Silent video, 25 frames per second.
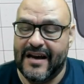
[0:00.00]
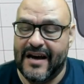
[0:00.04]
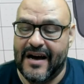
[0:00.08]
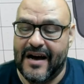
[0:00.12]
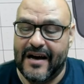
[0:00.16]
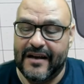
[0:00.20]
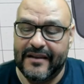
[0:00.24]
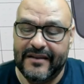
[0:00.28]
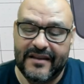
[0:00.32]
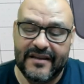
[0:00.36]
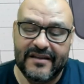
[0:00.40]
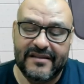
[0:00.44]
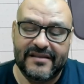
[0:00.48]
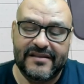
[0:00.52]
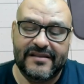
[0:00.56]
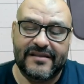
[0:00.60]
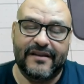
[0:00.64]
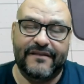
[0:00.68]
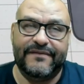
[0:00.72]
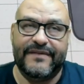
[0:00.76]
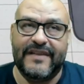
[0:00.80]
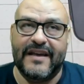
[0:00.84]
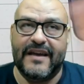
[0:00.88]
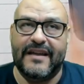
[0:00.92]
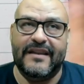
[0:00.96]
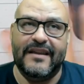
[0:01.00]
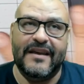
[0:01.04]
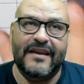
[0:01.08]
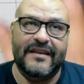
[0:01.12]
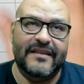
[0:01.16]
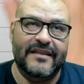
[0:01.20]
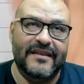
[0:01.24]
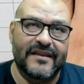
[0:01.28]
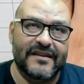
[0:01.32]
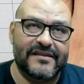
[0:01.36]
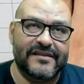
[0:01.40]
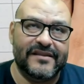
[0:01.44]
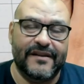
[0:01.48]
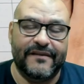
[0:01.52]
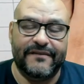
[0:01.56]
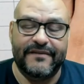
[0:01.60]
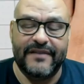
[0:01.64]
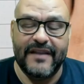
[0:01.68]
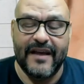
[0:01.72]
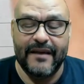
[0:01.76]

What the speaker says: on this stuff than in this stuff.